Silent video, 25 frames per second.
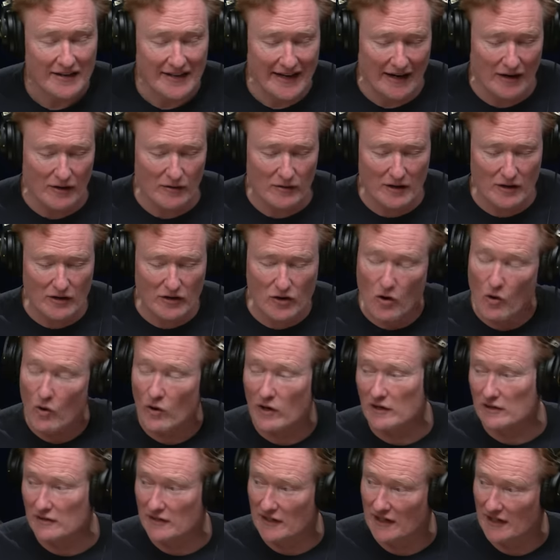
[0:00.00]
Now,
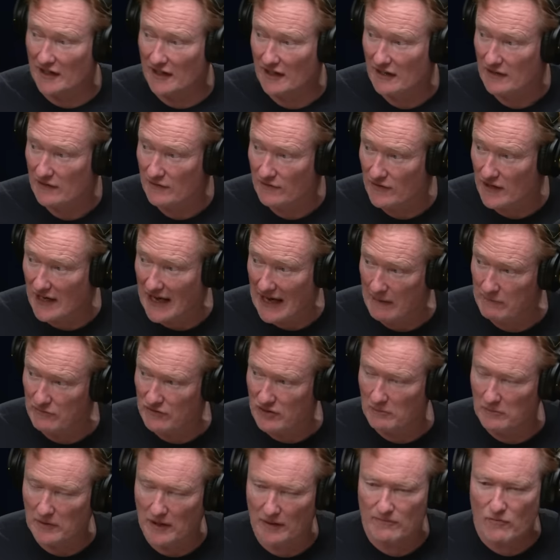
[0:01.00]
Gourley came
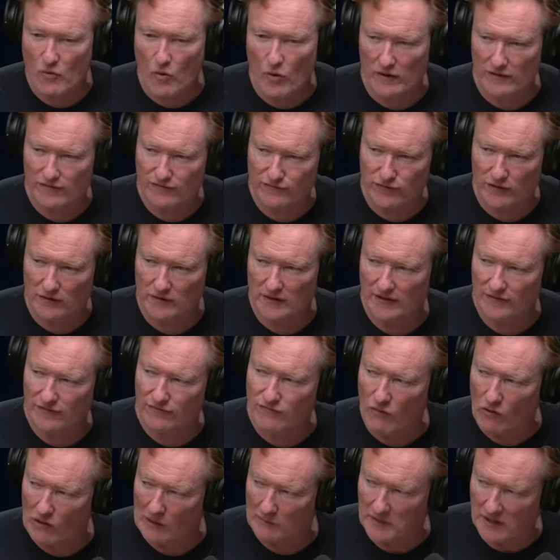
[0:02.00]
to me more fully
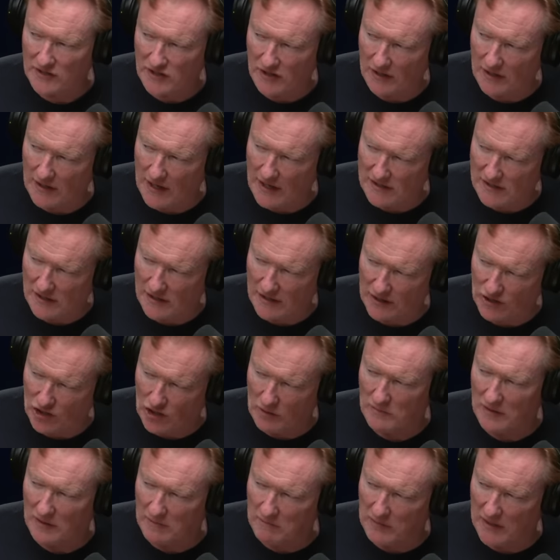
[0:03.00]
formed as a, as a
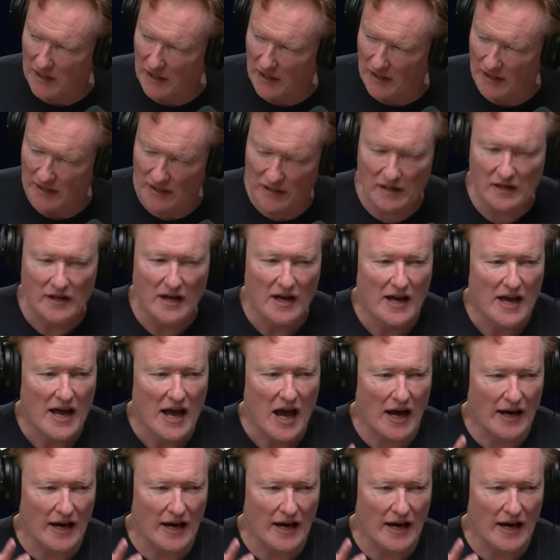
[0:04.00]
human being. Uh-huh.